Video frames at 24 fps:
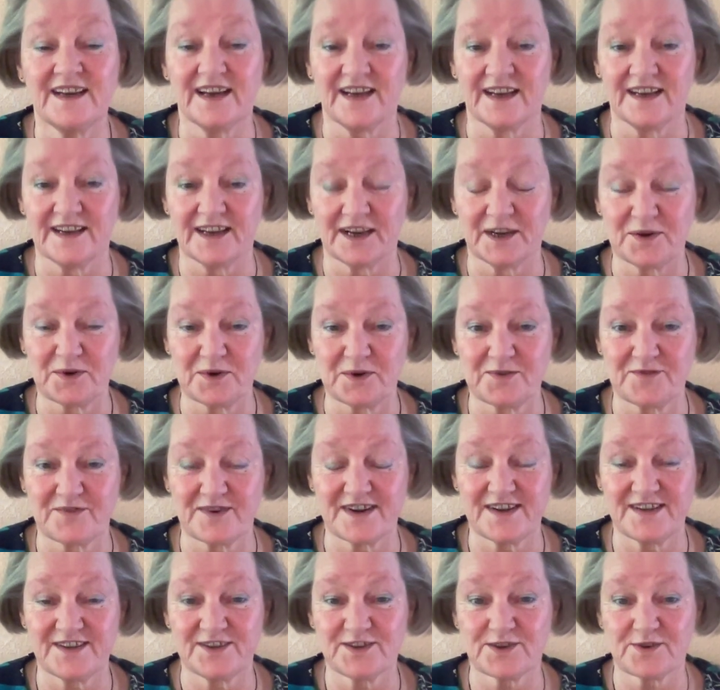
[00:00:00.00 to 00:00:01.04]
And I
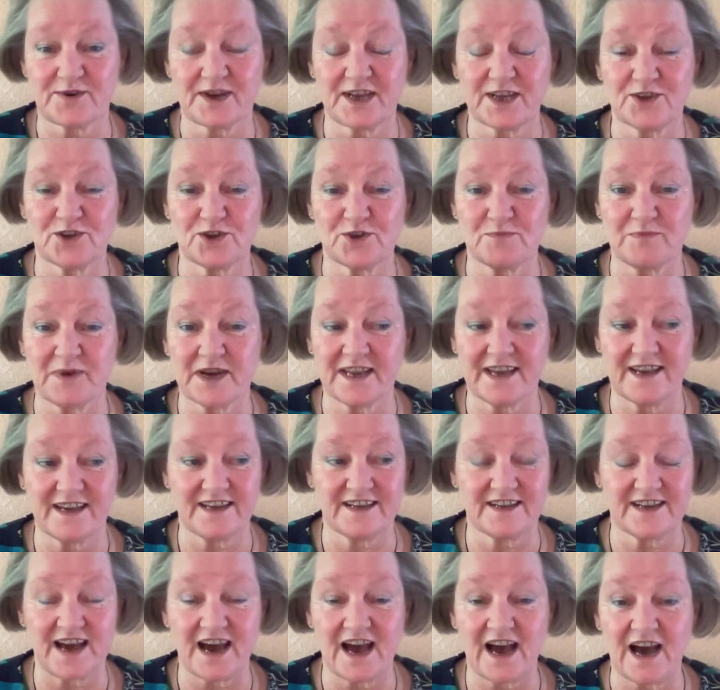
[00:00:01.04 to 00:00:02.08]
already scratched my
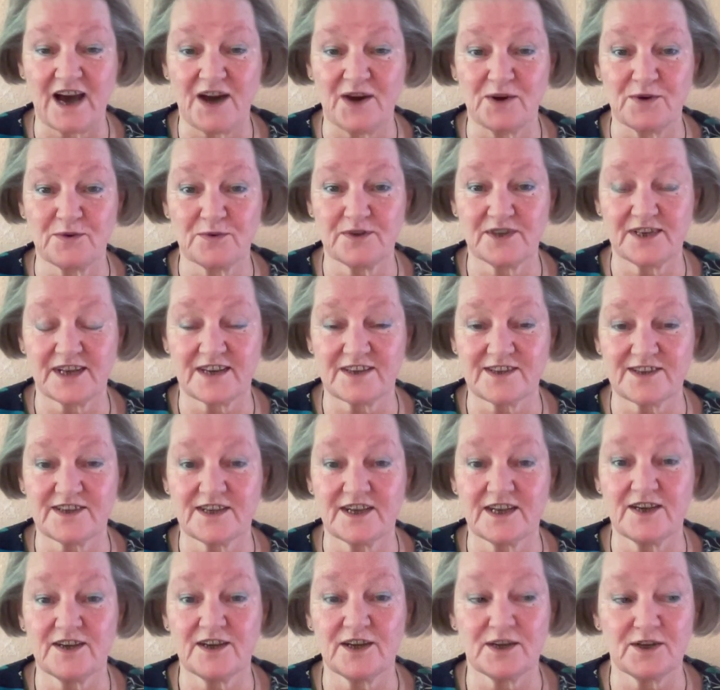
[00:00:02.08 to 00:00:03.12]
head, how does
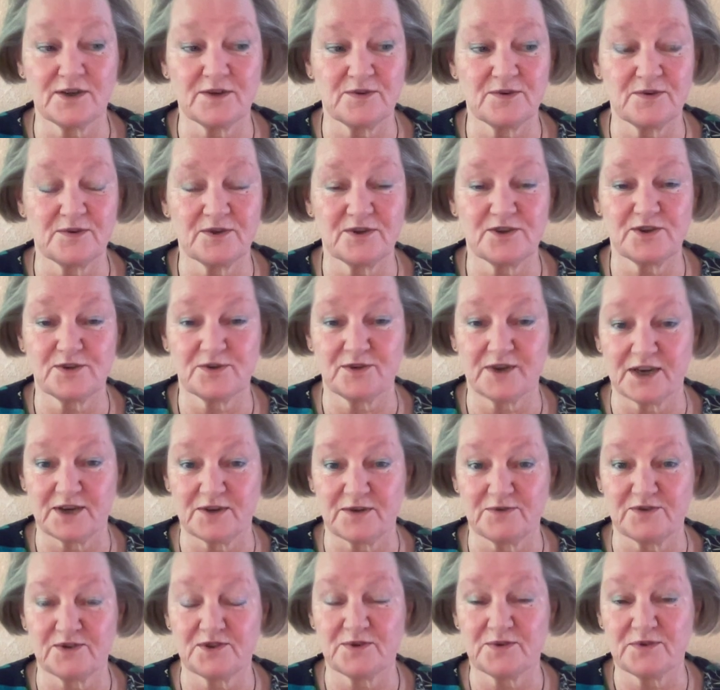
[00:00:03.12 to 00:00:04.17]
he know to
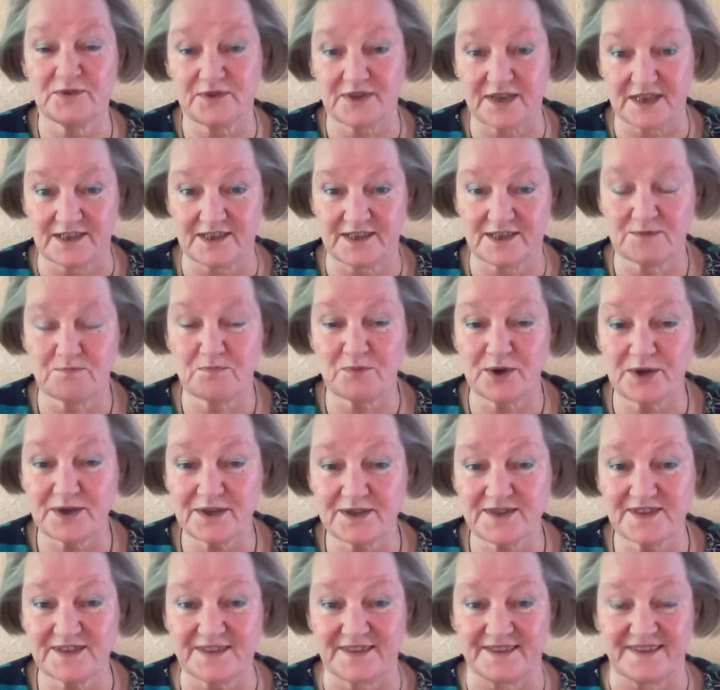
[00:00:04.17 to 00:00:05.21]
go to this
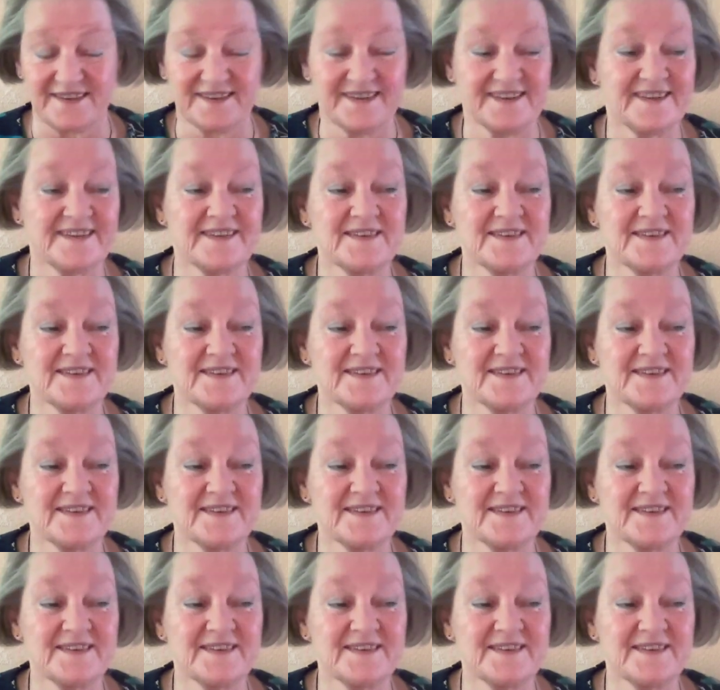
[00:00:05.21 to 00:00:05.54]
person?